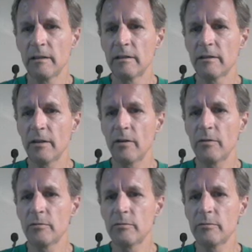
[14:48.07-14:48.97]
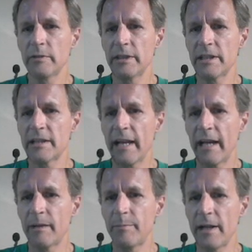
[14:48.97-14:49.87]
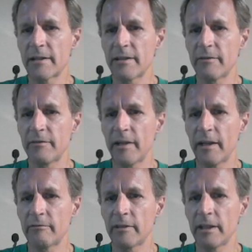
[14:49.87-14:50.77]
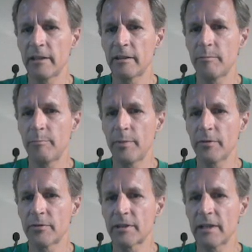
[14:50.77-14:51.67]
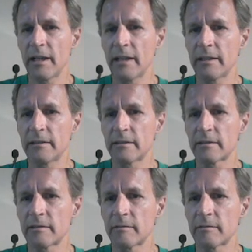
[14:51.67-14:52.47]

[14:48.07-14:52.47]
So we just add a positive 5, right, to both sides.